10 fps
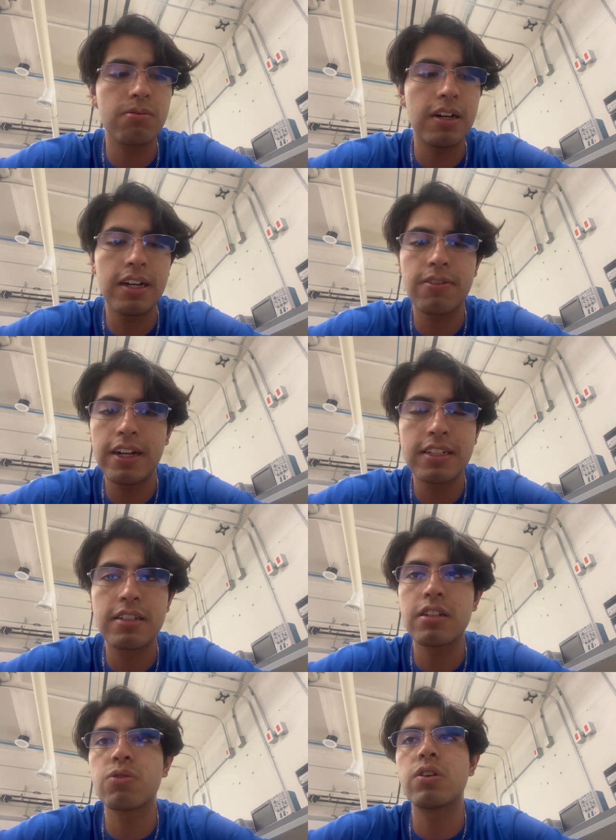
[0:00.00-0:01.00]
why is
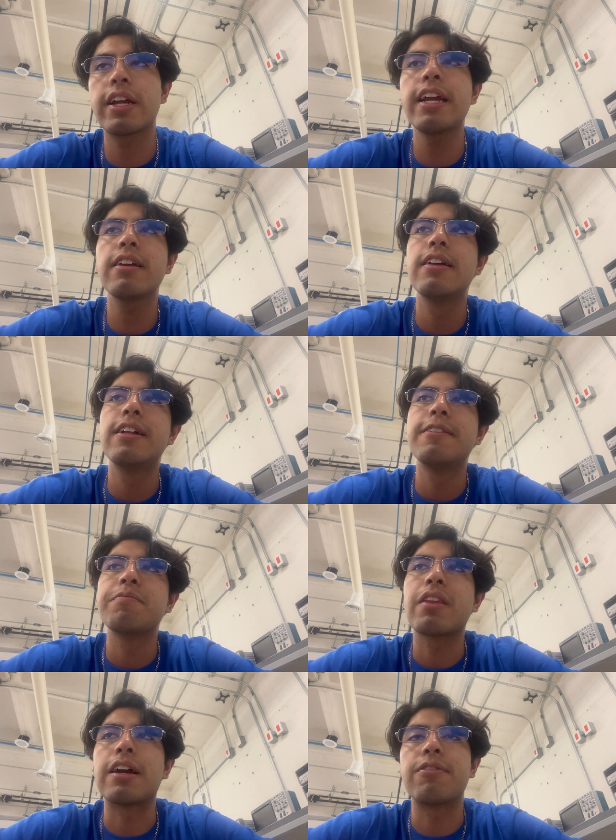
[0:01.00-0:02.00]
not working?
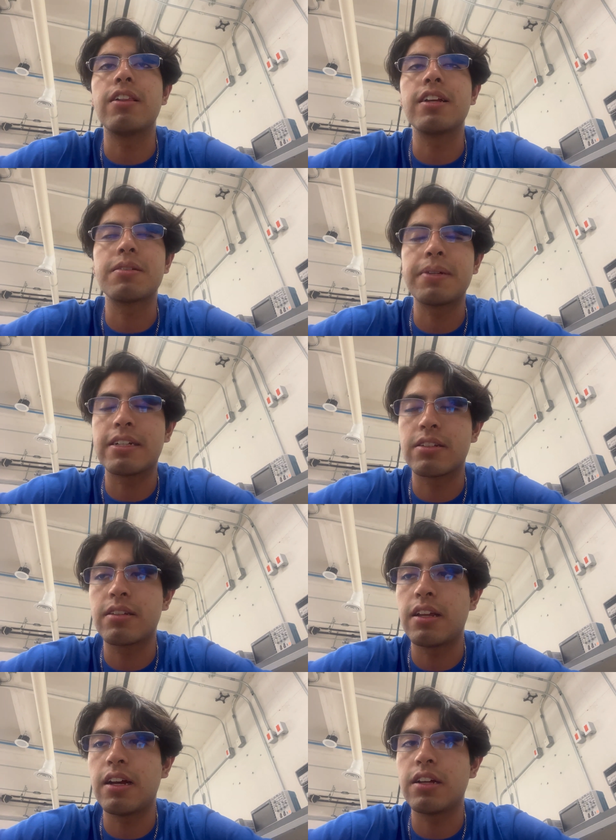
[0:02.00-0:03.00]
And well, it's
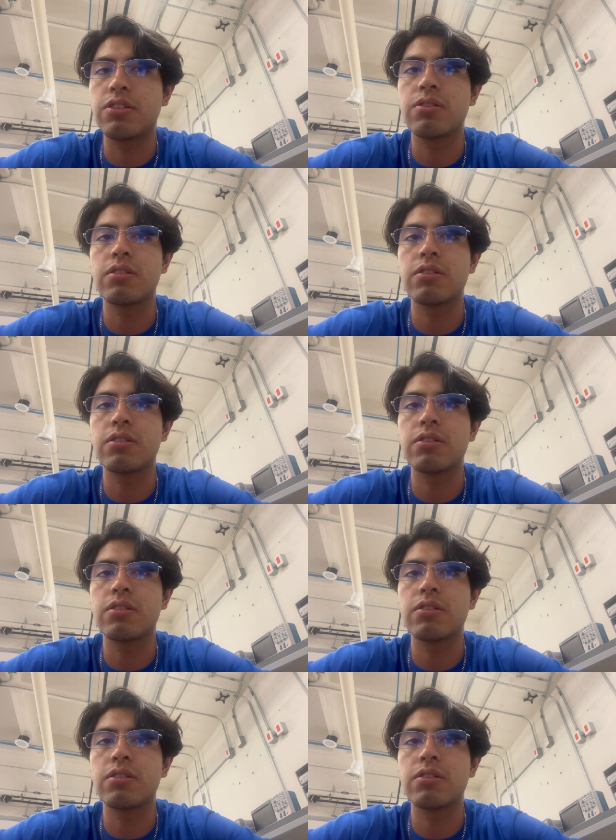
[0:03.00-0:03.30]
because you